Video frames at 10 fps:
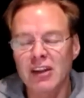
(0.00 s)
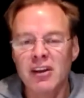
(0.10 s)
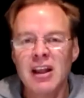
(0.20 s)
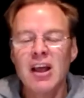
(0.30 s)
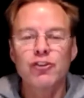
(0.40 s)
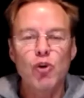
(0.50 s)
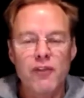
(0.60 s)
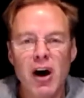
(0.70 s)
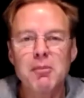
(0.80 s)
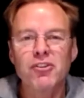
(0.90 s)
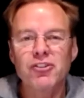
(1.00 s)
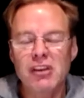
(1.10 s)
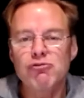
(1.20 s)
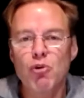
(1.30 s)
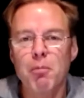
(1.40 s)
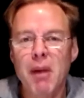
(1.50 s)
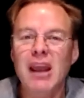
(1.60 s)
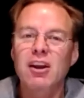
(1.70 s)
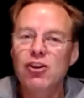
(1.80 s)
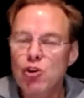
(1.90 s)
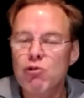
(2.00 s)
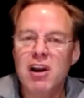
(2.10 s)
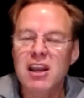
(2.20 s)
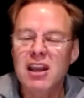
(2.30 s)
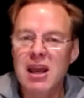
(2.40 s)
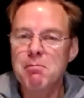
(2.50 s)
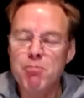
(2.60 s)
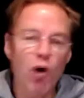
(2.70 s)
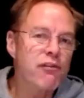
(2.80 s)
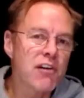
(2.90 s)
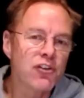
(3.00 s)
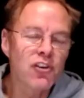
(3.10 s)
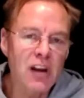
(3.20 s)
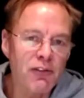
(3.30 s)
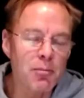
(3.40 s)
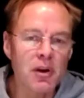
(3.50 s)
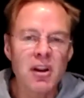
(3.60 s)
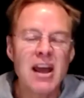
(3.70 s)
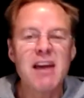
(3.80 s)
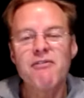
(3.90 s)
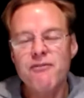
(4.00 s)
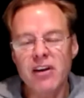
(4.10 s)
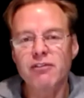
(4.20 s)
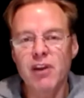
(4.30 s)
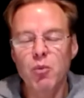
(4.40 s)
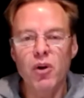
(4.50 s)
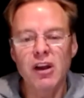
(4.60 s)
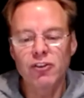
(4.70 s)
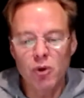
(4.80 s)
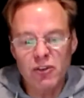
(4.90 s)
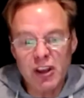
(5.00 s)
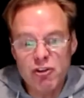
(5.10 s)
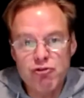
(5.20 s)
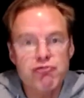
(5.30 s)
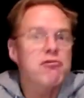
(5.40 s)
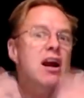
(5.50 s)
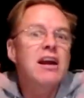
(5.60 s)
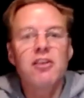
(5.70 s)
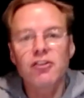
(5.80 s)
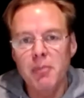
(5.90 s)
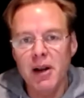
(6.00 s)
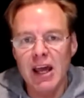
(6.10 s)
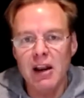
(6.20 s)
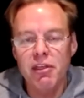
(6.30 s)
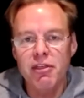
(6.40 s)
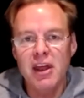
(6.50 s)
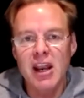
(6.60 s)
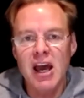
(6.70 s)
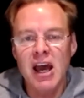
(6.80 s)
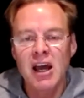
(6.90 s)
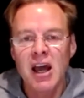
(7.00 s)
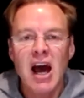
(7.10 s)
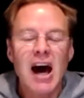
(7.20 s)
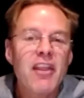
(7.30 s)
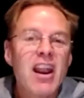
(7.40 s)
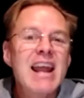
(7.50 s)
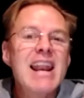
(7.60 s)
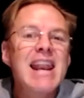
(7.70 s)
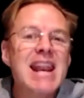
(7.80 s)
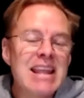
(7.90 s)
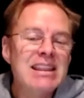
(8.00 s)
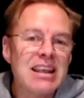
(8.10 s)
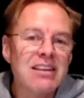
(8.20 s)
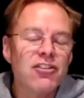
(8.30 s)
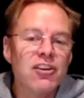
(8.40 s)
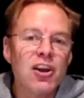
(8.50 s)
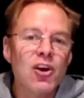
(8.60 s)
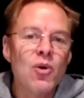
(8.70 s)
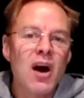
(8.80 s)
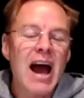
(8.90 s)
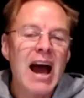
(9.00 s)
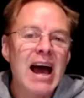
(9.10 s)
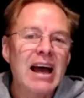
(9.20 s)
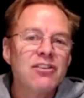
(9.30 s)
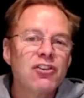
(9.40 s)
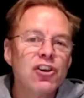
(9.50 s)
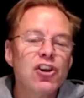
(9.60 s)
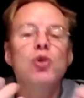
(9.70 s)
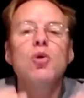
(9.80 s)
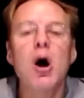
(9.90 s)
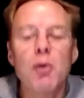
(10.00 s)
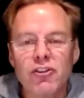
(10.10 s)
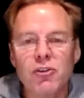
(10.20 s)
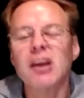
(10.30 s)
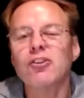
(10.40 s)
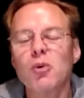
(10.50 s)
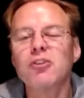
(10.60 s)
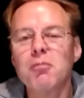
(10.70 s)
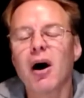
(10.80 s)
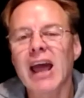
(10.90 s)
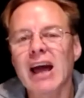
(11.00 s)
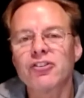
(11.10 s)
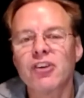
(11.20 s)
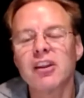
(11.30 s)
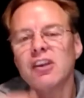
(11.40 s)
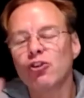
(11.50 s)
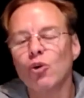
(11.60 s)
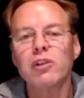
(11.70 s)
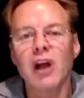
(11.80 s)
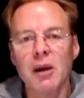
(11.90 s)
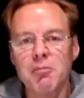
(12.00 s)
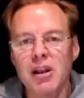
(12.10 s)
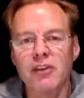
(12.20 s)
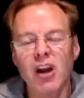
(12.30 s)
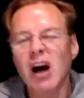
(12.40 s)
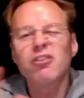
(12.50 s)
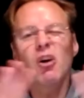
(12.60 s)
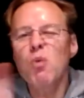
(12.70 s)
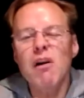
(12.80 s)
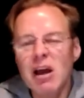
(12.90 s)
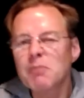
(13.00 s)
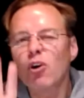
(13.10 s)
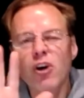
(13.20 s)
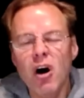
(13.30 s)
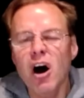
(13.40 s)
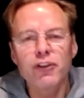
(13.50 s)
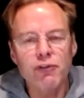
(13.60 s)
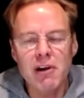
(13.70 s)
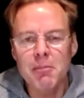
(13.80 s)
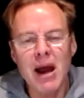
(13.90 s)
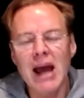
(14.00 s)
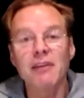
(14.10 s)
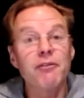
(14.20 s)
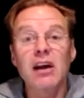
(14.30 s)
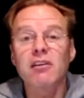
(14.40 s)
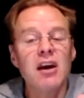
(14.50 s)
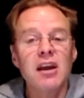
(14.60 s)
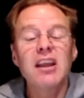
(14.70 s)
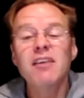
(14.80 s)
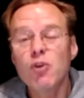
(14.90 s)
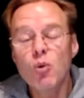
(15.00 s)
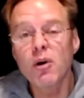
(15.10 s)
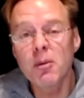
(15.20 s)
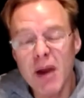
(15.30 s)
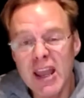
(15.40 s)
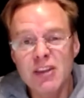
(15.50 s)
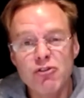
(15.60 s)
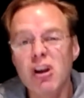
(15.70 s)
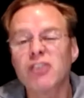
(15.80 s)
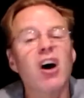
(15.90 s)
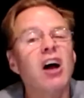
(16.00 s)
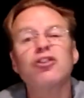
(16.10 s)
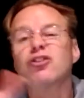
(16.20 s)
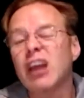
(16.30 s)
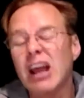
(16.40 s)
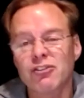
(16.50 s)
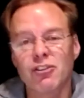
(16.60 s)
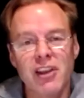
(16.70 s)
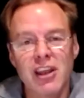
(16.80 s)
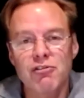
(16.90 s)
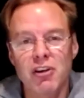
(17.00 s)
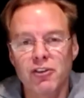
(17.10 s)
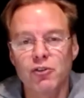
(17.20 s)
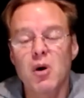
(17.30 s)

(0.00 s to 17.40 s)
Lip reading: So if I'm a central bank and you're an impoverished government, effectively what I do is I create this money out of thin air and then I lend it to you and you owe it to me. So it's my asset, it's your liability. Don't worry, I'm not going to ask for it back. In fact, if you want to pay interest, I'll just cancel the interest as well.